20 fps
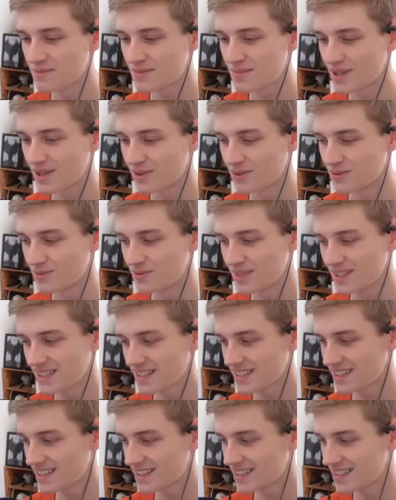bro,
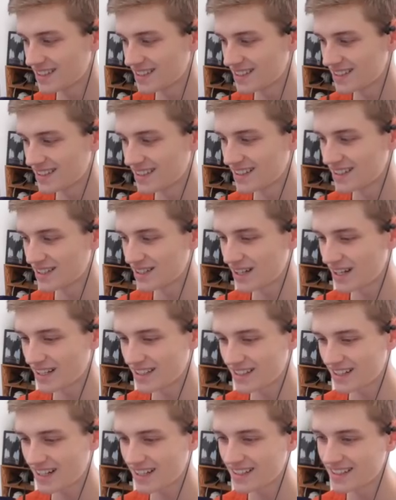really?
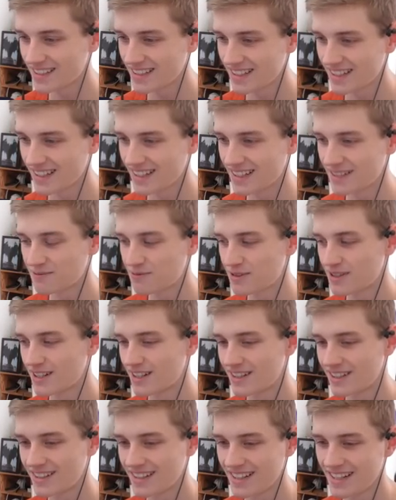I, I
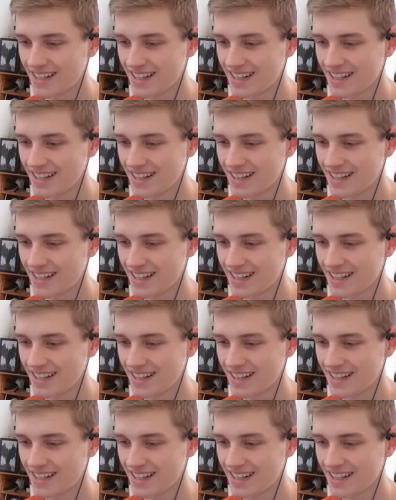bro.